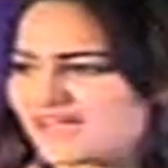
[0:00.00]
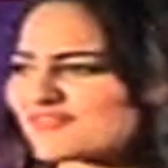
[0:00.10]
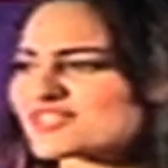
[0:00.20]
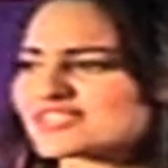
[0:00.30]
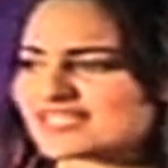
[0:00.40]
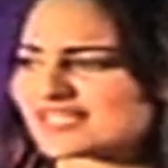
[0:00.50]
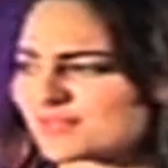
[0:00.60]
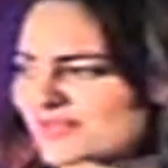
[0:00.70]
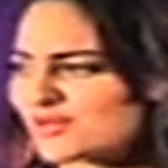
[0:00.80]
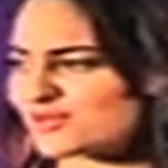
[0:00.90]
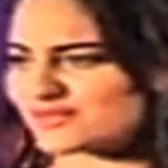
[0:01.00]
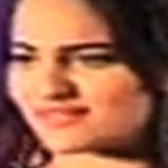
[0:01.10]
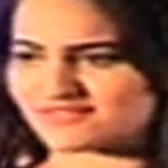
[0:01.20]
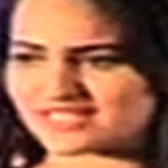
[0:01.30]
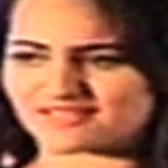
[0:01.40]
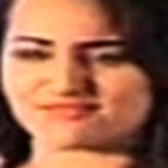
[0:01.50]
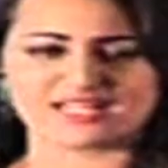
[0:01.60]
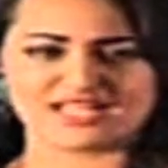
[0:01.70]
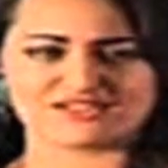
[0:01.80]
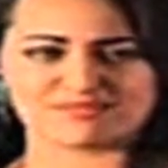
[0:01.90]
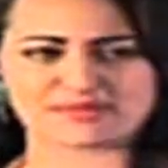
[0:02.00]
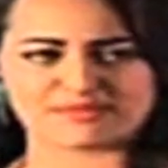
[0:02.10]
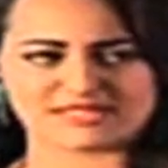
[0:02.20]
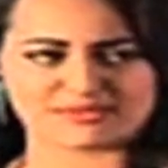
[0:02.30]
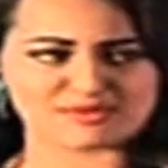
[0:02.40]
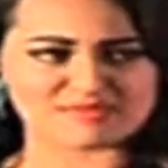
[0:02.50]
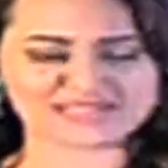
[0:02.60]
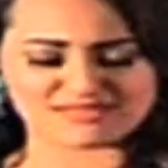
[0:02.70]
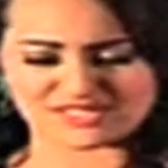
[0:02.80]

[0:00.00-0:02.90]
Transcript: Every city that we go to, every every kind of people that we meet,